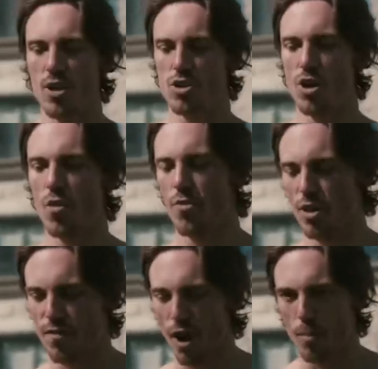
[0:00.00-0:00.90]
And so for
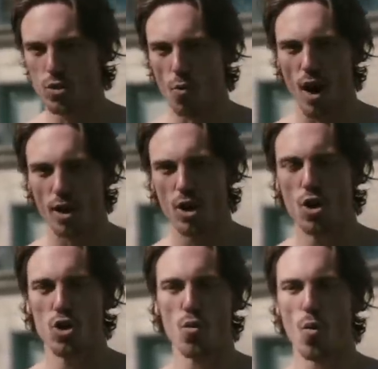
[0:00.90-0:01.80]
the farmer's walk,
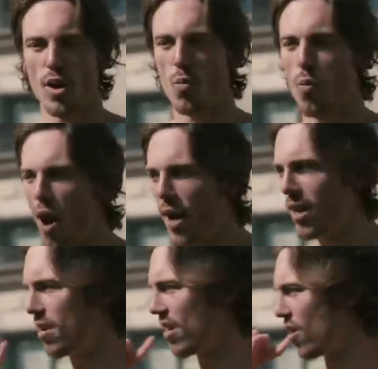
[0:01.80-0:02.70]
you want to walk
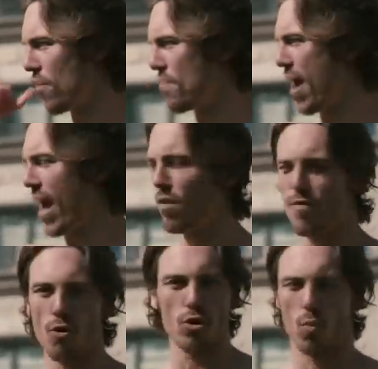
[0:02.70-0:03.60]
in, you know, back and
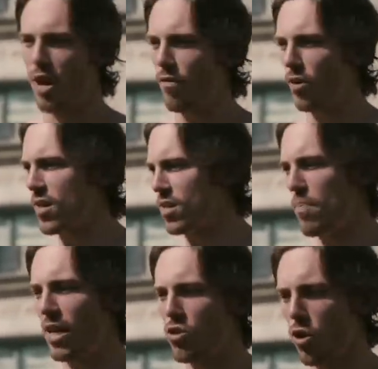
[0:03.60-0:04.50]
forth or whatever it is in a
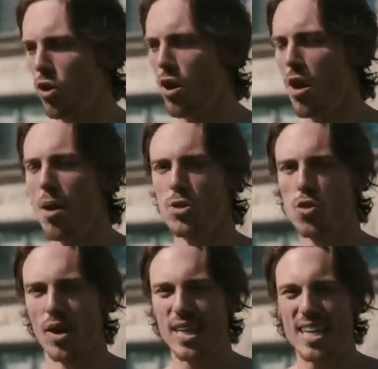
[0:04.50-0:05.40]
big circle, but
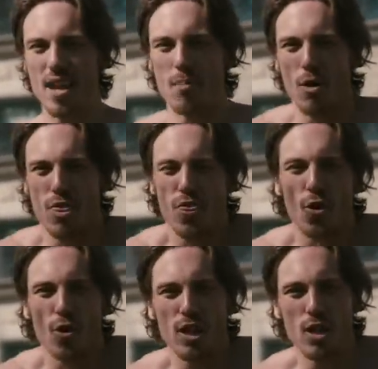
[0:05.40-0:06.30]
you want to get about
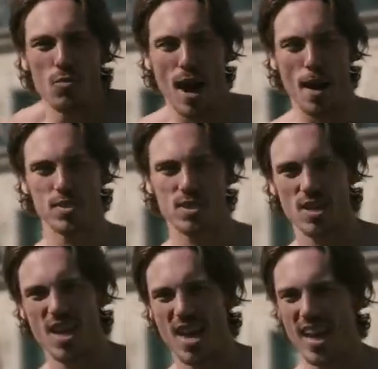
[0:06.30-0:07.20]
30 reps.
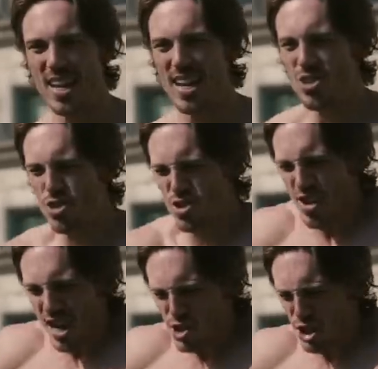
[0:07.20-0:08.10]
You get a nice
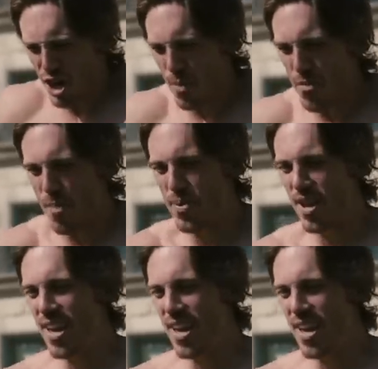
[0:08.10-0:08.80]
stretch and come up.